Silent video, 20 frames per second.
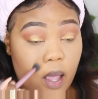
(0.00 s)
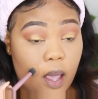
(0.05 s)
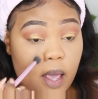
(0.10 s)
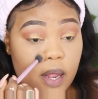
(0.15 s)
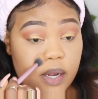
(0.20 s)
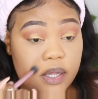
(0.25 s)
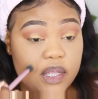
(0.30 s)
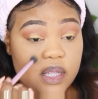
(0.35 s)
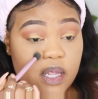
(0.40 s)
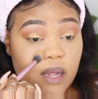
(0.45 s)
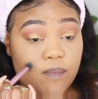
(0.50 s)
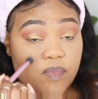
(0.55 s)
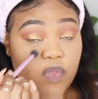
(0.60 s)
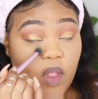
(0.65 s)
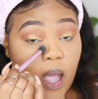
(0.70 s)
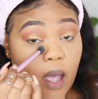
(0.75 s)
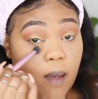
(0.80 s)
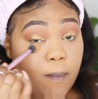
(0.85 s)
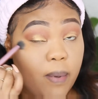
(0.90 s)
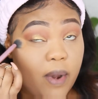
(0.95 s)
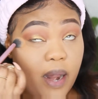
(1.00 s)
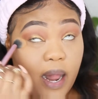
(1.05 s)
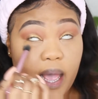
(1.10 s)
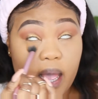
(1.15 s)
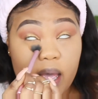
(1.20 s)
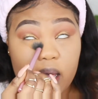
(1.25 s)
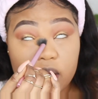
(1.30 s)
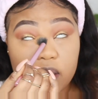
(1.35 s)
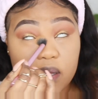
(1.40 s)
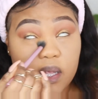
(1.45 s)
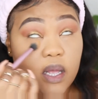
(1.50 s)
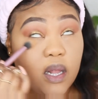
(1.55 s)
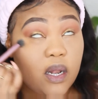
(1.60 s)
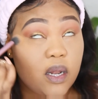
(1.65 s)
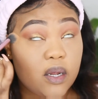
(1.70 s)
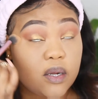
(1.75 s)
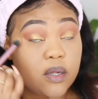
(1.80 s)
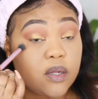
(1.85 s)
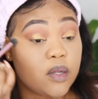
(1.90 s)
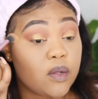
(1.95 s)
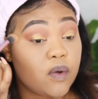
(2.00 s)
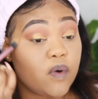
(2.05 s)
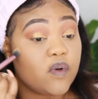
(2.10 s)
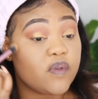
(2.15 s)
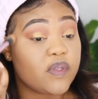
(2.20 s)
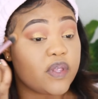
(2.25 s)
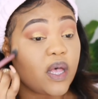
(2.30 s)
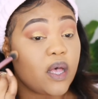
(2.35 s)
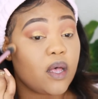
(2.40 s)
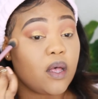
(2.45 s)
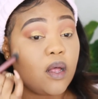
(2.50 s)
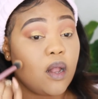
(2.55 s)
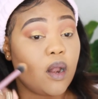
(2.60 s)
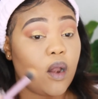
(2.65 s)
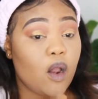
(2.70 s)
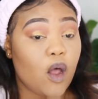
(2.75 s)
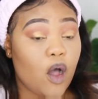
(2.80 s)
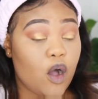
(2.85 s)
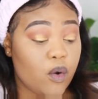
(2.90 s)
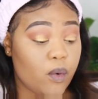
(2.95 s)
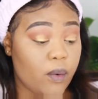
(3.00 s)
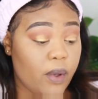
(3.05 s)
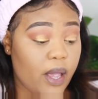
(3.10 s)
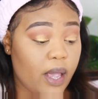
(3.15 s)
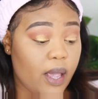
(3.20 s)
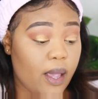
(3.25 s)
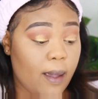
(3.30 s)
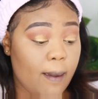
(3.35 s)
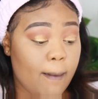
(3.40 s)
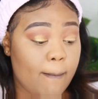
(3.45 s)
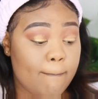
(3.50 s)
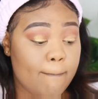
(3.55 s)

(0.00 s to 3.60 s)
And the same thing applies, a little goes a long way.